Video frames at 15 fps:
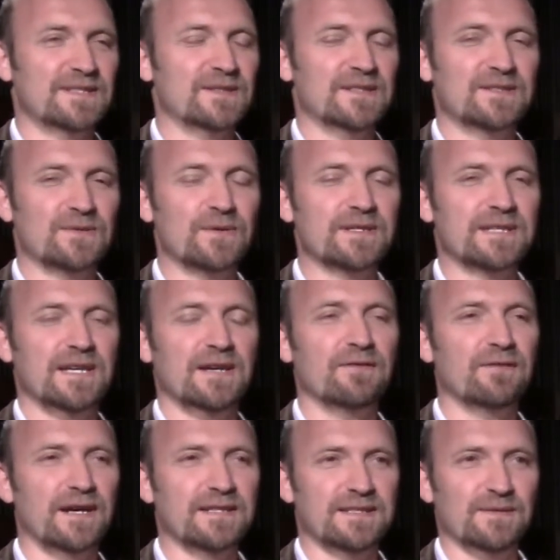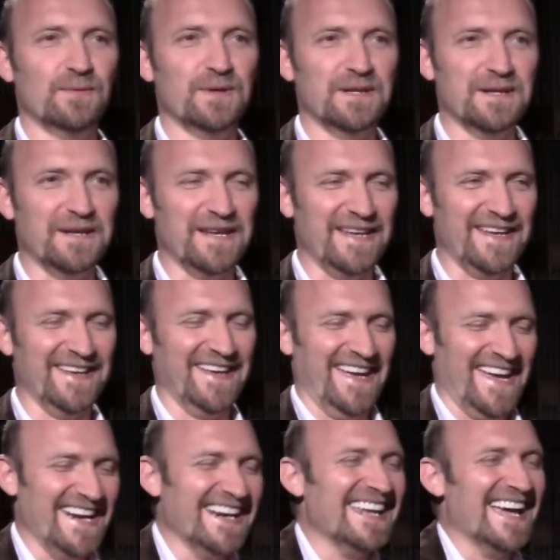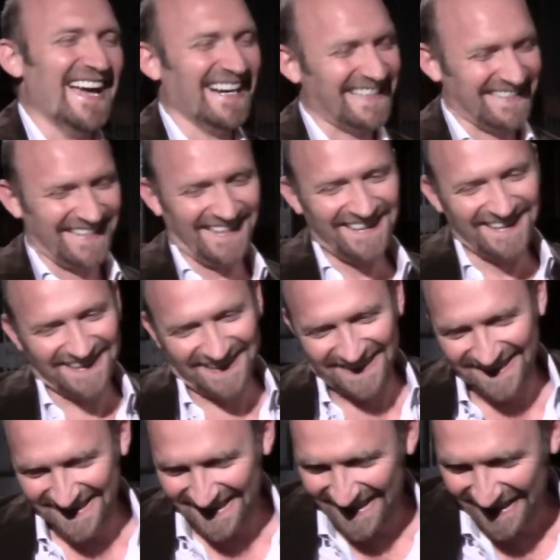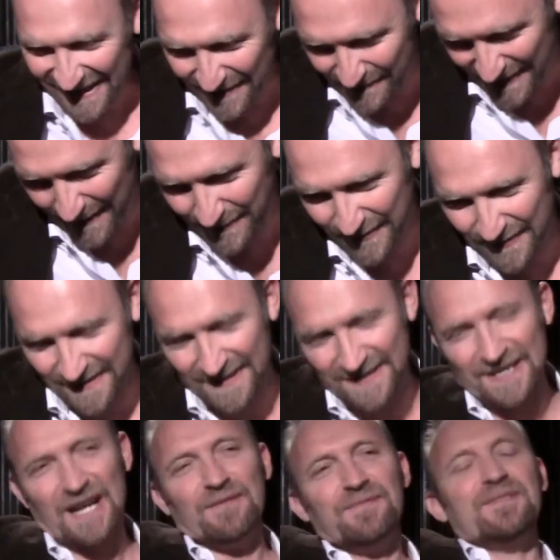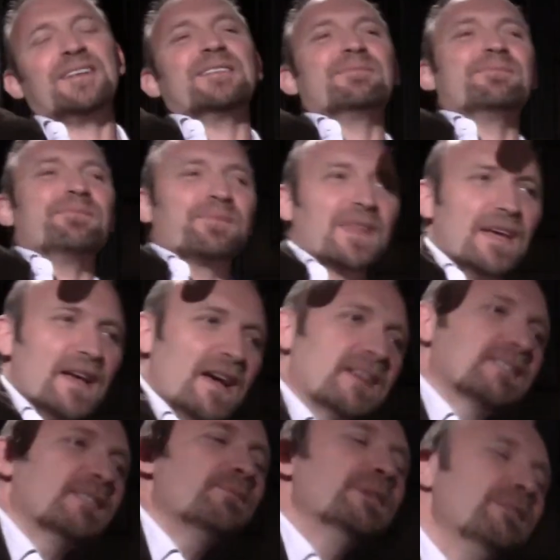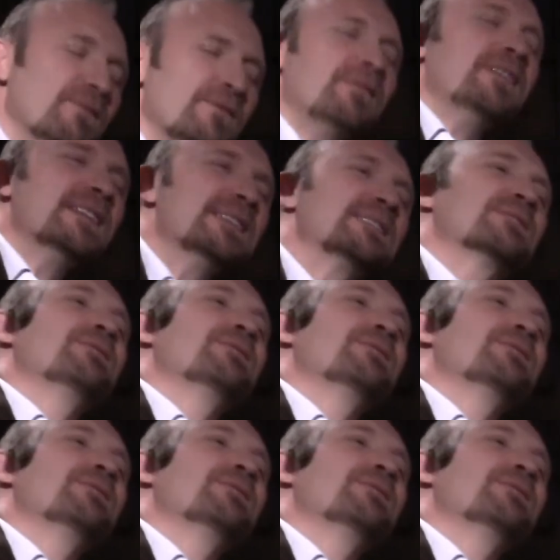It's always hair-raising when any actor comes up to you and says, I've been read the